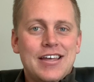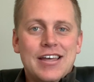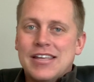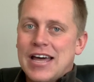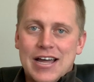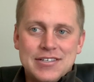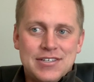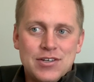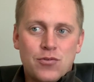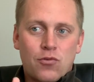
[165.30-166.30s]
God
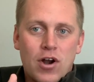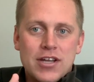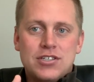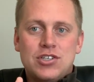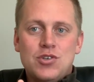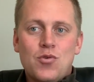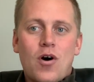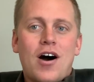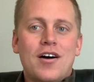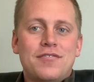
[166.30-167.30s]
didn't write you
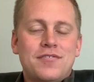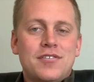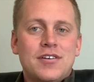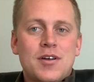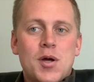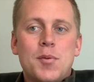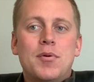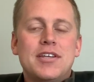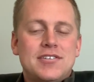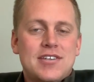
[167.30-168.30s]
off,
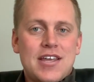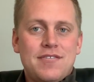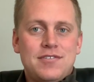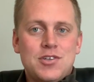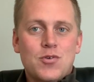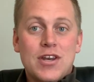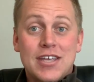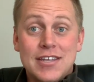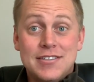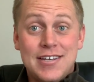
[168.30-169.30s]
but he saved you, and he
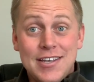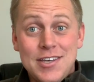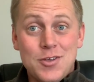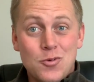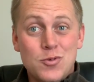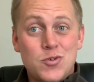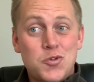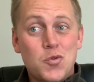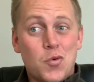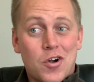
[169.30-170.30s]
continues to
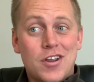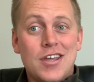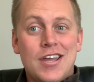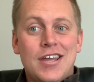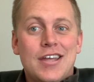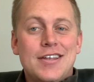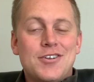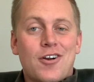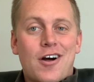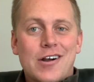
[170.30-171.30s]
work in
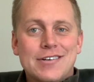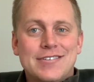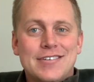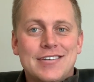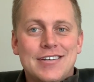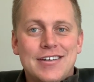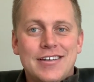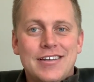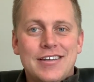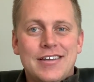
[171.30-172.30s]
your heart.
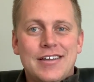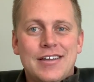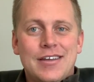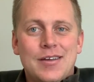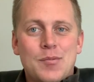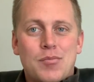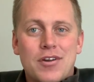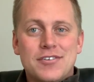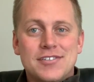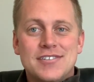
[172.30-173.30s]

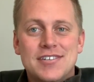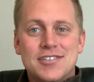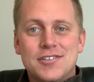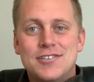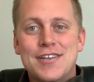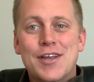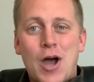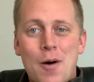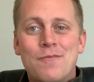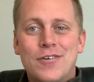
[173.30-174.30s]
Brothers and sisters, take
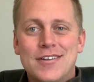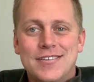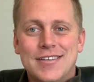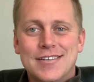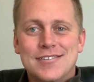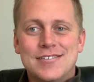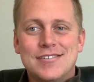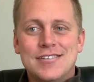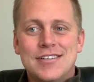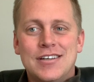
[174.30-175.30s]
comfort in this.
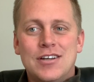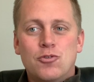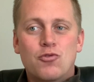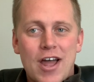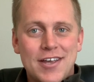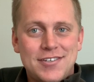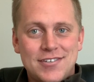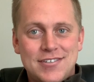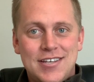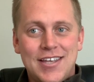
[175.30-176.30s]

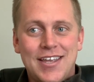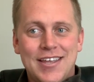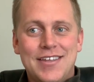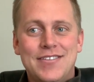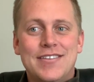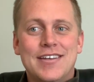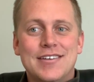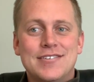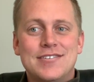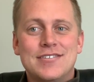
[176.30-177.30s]
Rest in
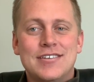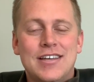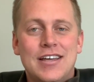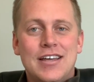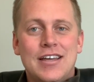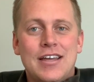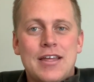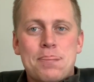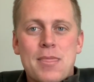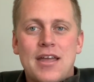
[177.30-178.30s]
this.
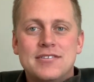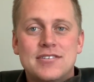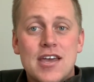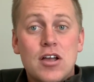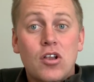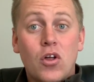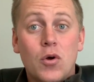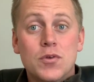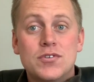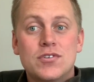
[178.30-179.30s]
And stay
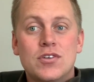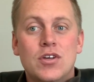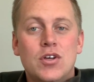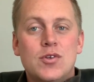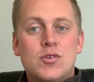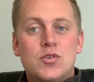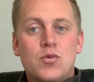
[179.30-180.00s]
close to